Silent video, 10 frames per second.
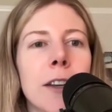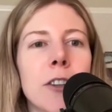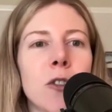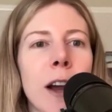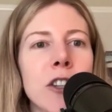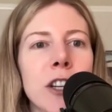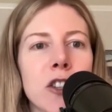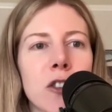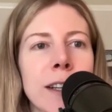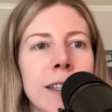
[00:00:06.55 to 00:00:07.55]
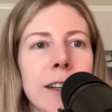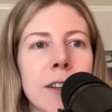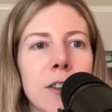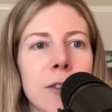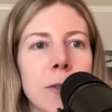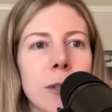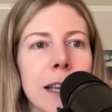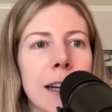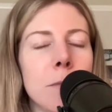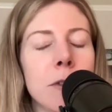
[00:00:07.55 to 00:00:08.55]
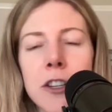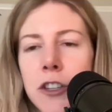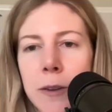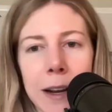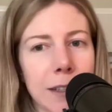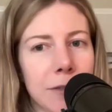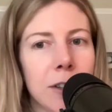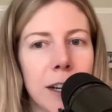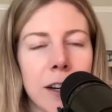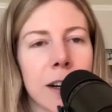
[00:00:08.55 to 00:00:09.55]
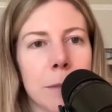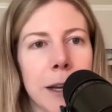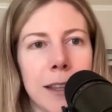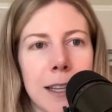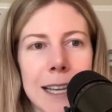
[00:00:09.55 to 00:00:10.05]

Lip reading: tragic trending news, and I'm pretty sure you guys have already heard about this.